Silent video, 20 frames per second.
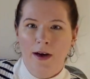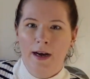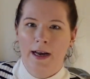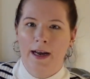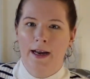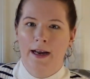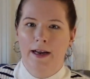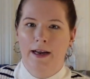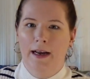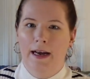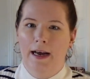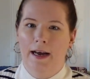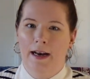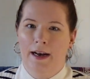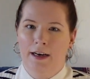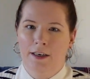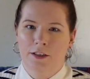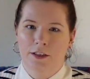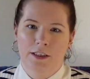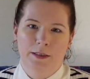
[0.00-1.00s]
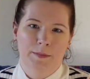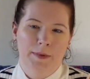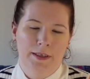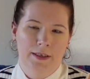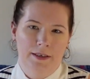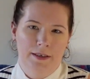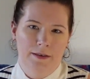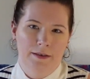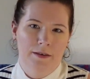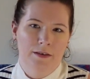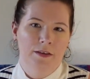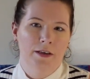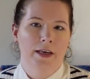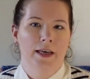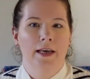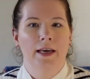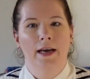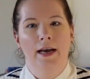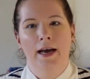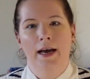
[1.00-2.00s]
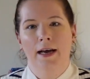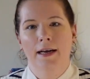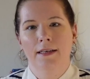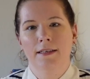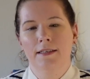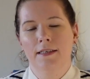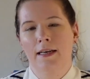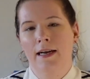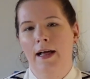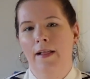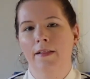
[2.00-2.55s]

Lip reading: I had actually been looking at an